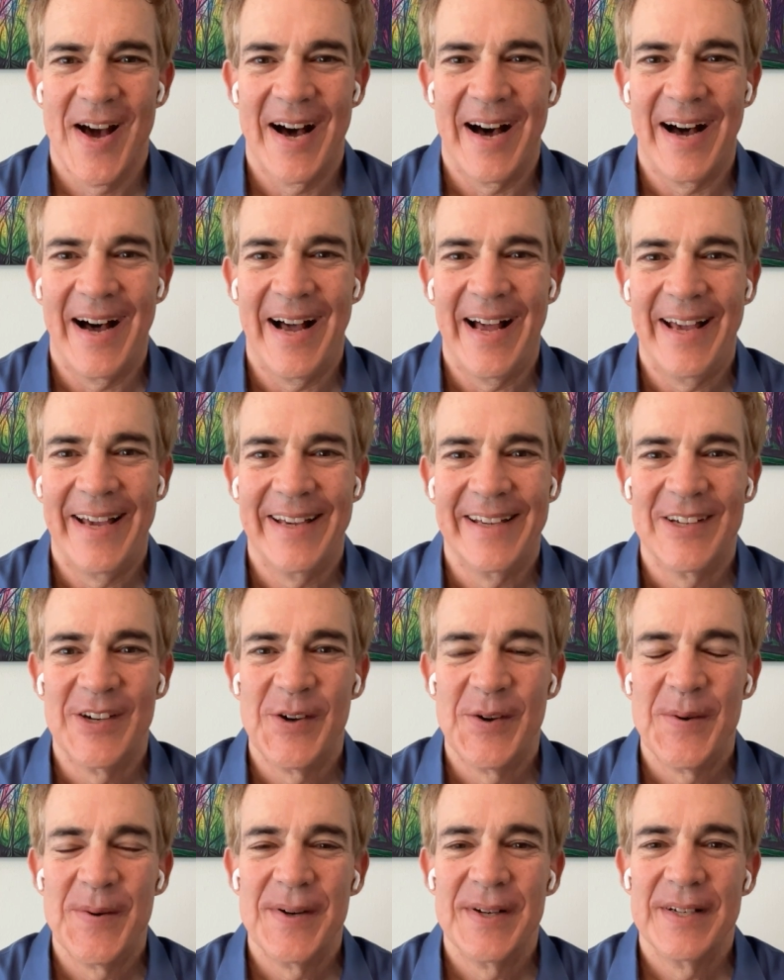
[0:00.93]
Hi.
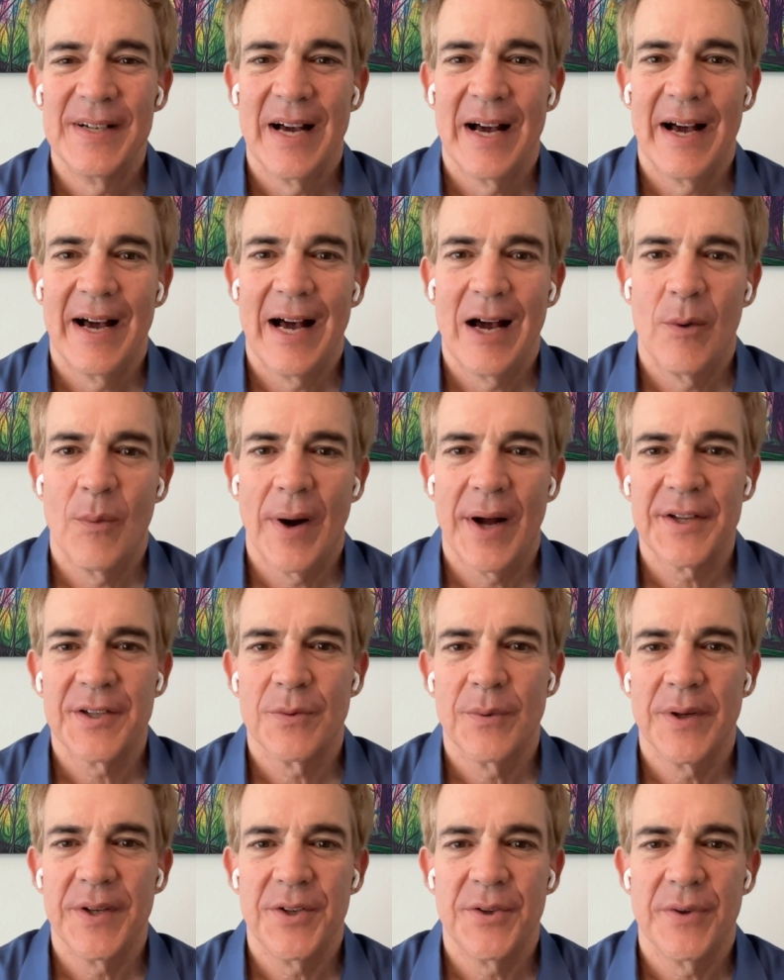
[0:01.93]
I watched
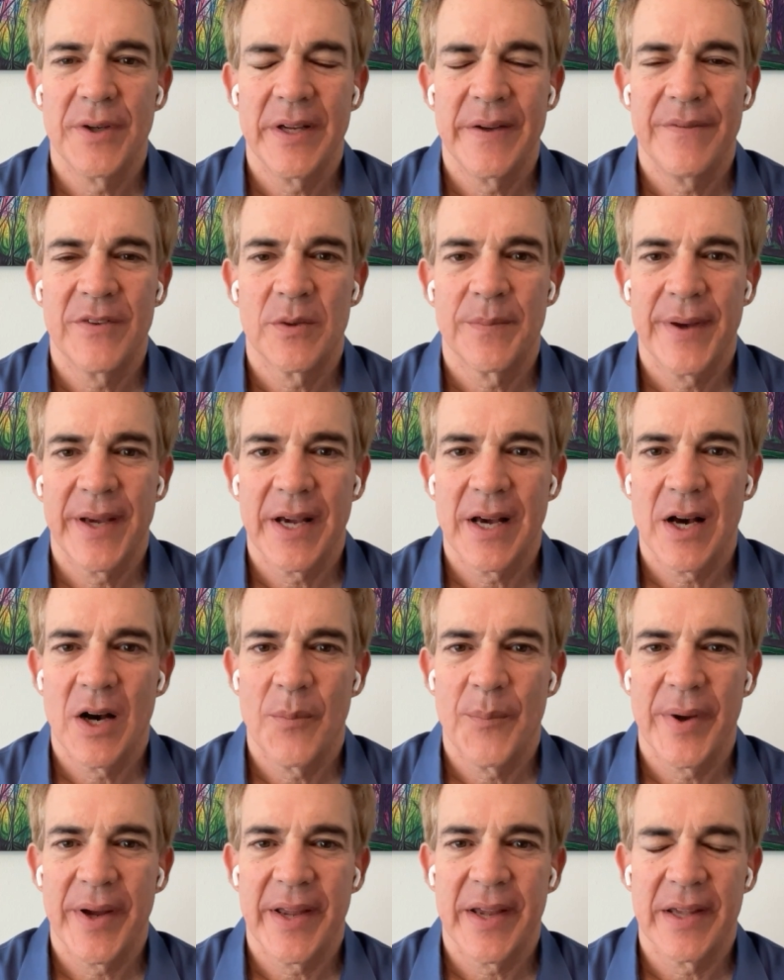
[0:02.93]
What Dreams May
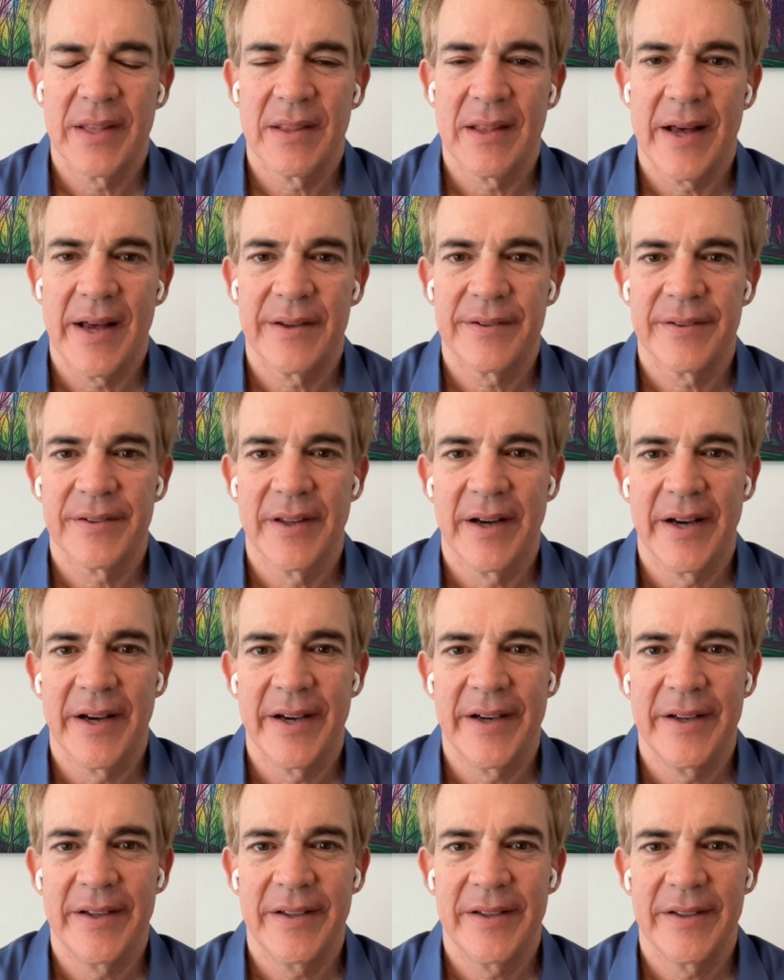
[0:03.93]
Come again last
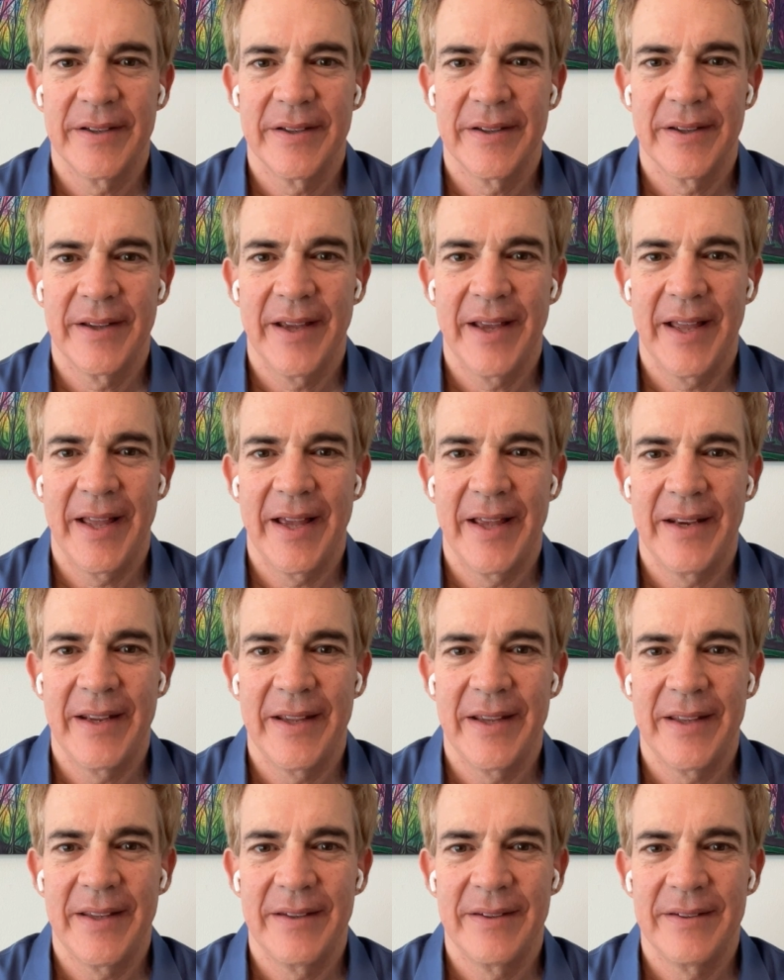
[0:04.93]
night, and
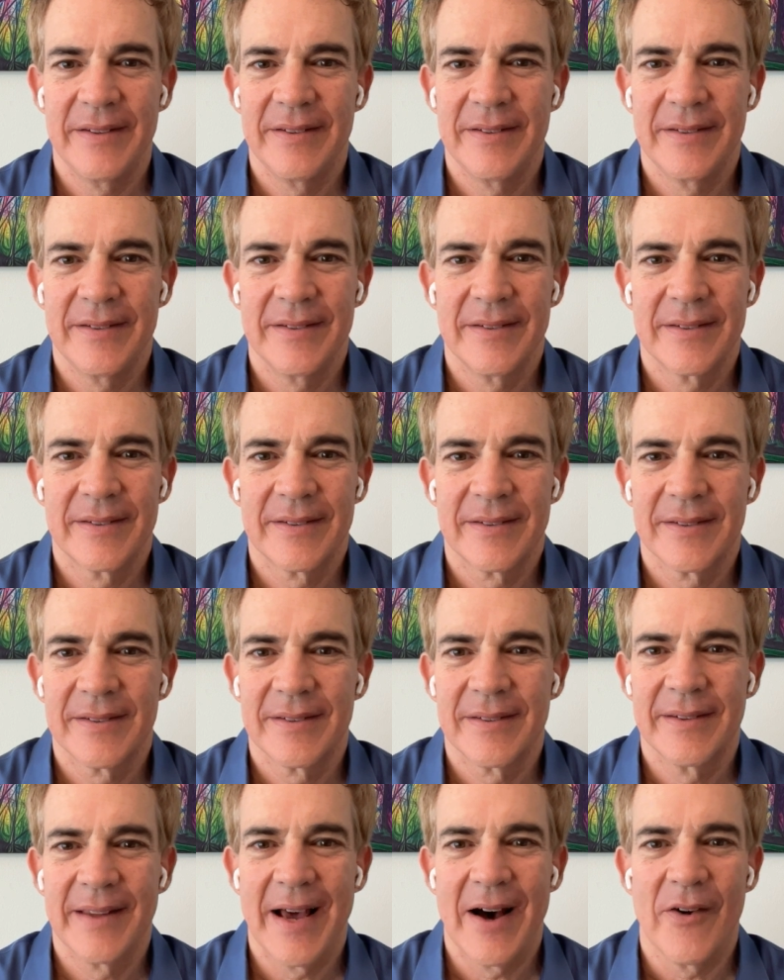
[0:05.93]
it's
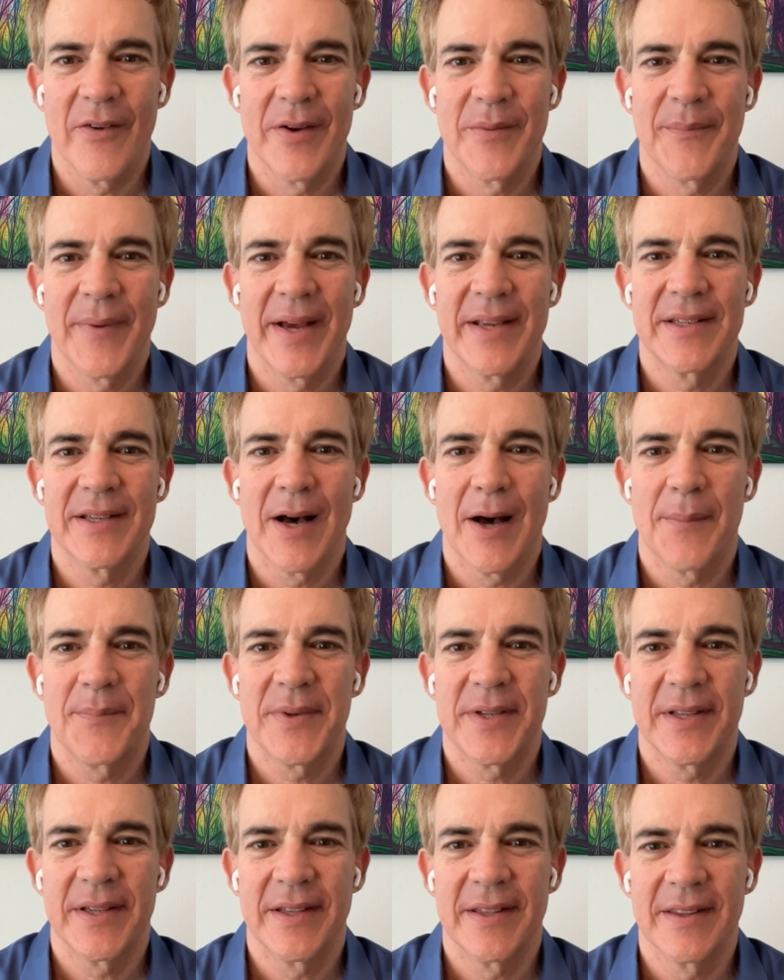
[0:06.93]
now in my
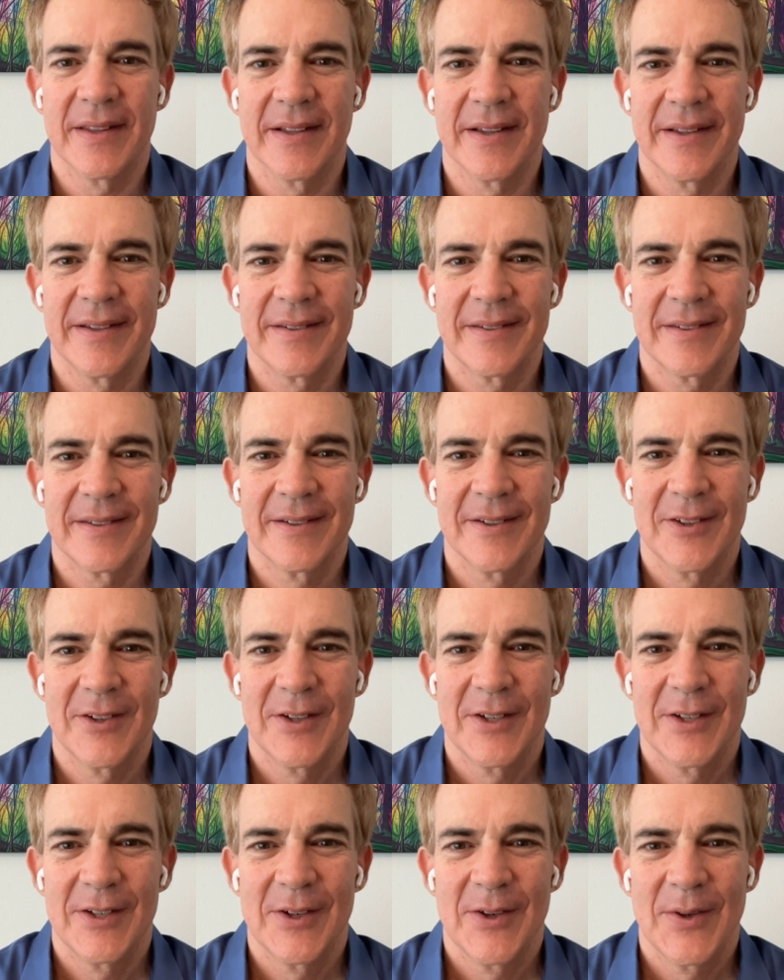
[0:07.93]
top 10 list.
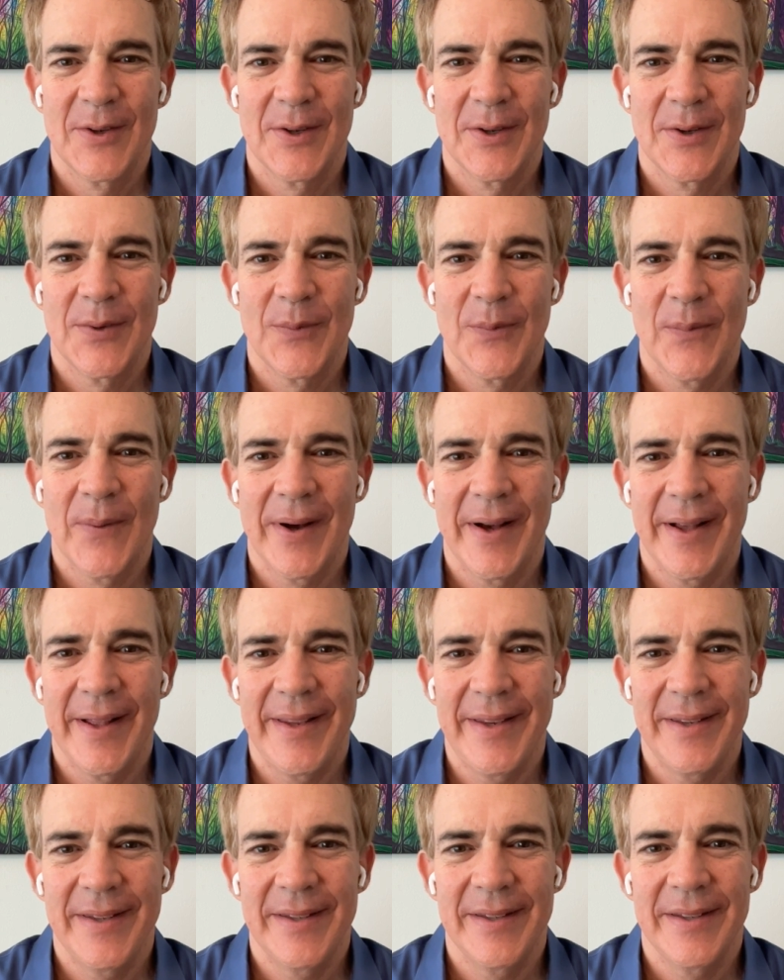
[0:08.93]

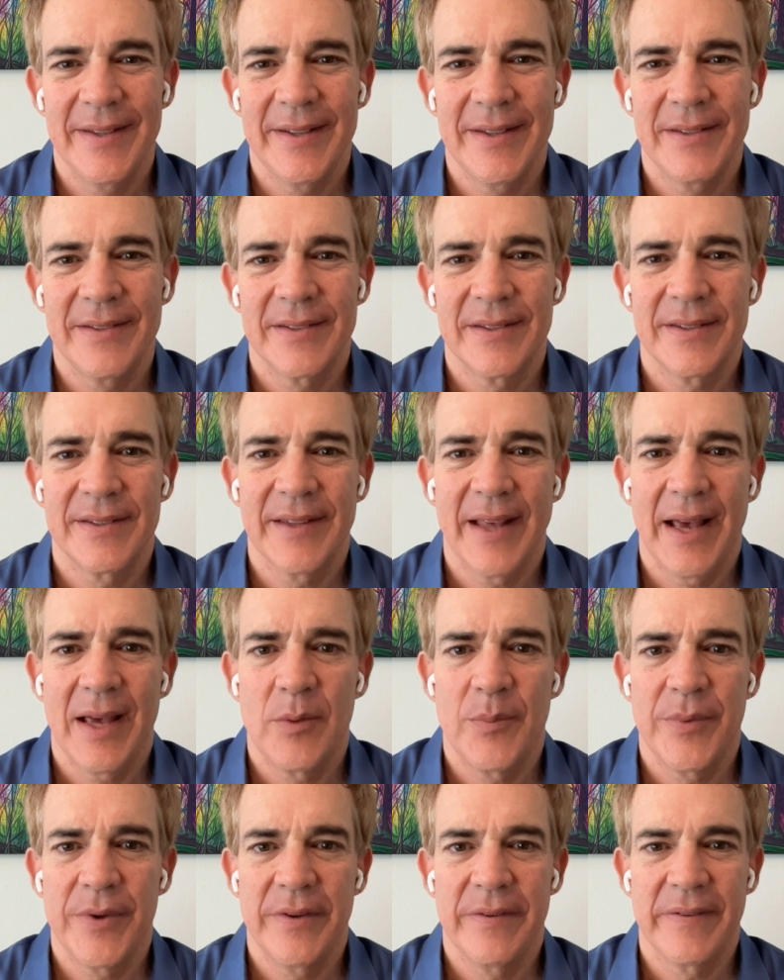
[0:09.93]
What? It's a
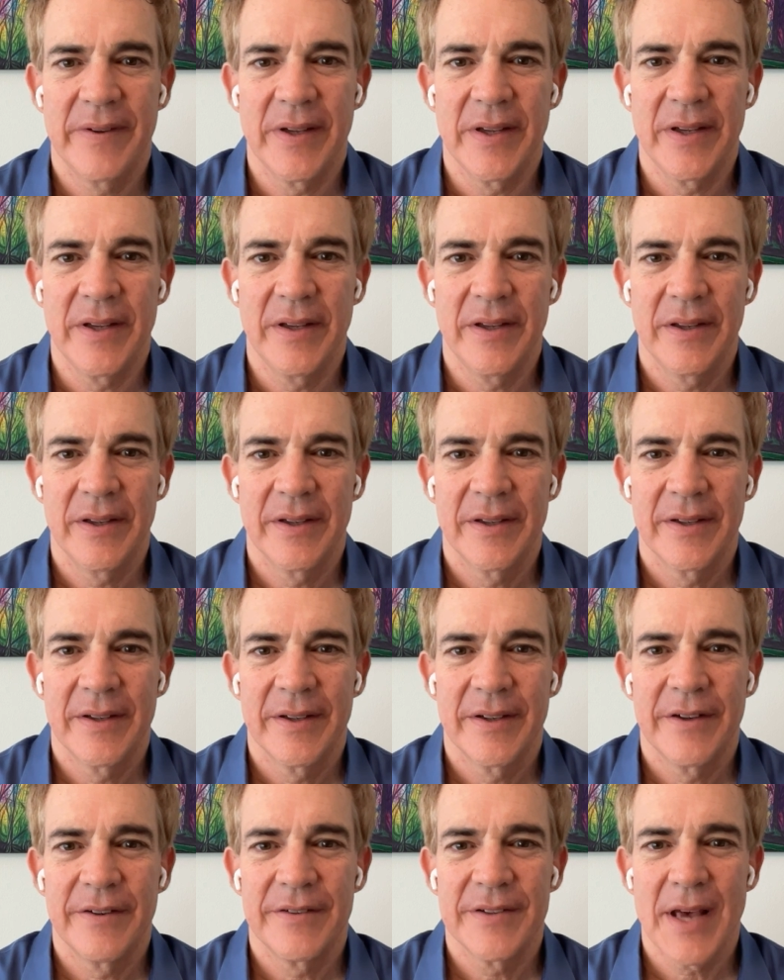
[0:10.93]
sad movie.
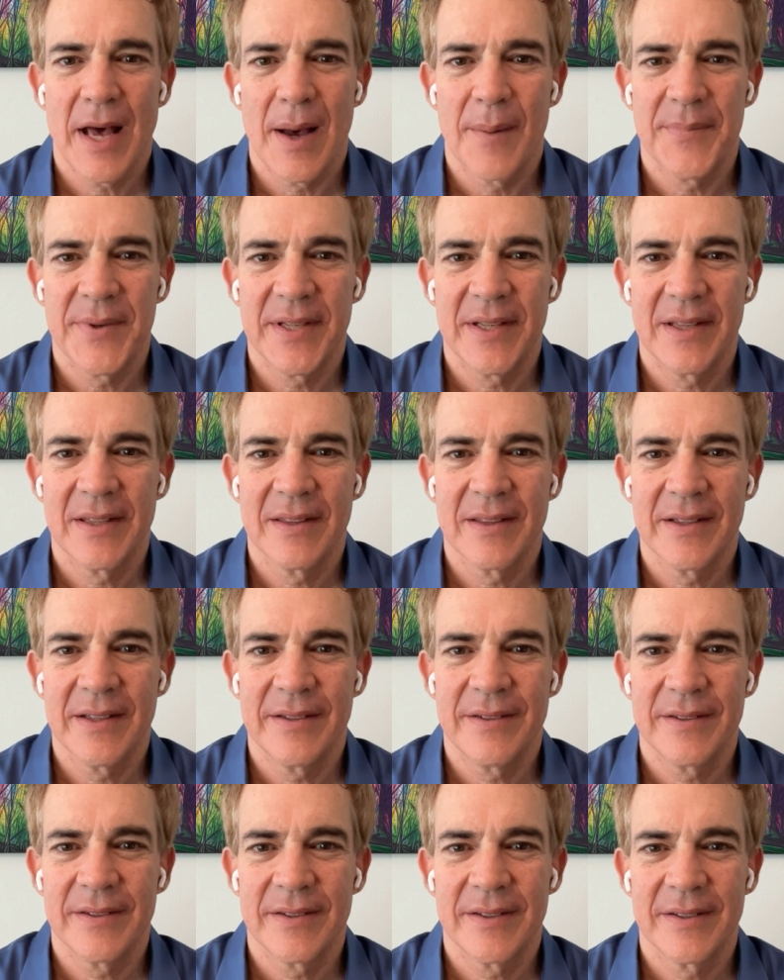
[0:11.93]
Your top 10
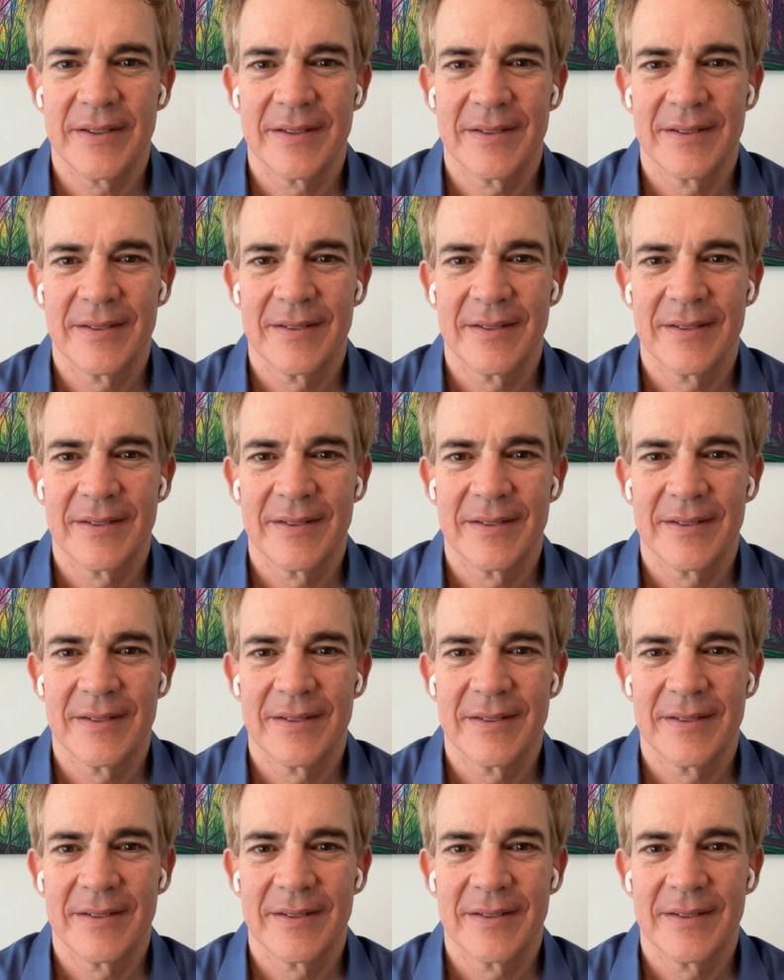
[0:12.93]
list?